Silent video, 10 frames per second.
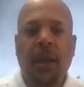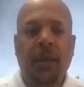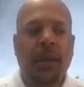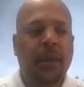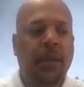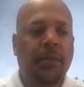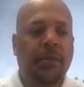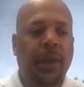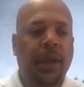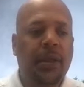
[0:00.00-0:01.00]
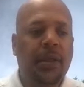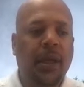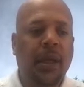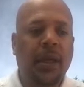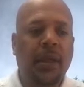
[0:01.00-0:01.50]
I think the biggest
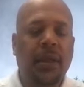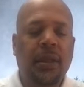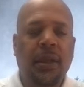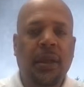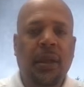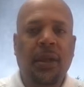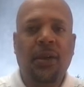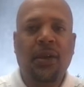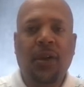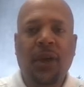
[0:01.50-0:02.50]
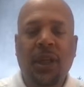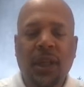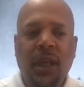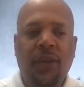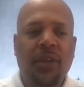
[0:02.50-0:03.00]
thing, you know, he
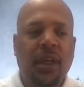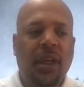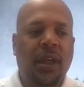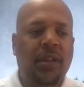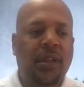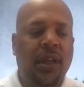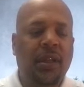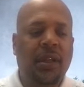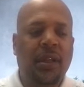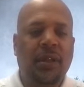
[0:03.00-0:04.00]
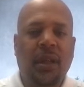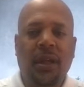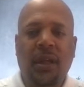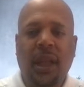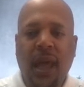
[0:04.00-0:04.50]
did everything in such a
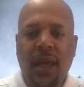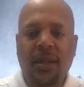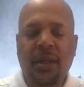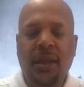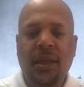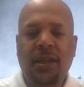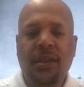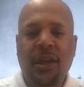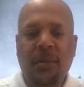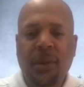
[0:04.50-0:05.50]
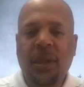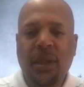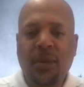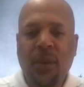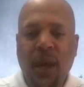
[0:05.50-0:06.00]
classy and
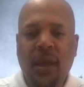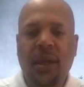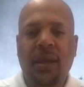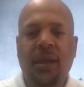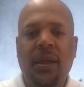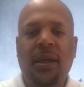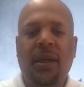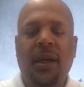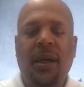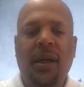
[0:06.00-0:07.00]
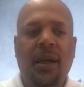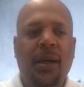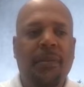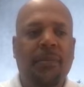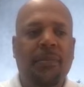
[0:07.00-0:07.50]
gentlemanly way.
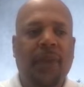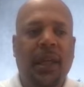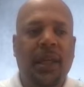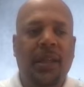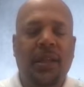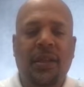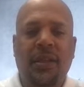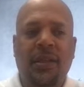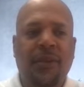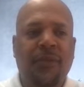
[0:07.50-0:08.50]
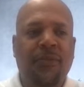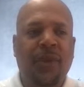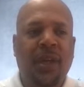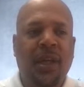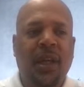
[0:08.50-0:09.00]
Like he
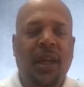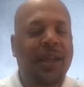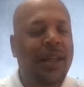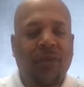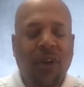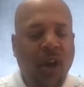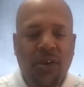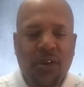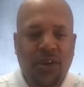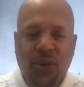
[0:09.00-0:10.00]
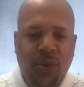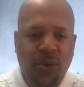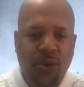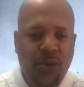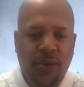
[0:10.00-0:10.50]
never lost his cool.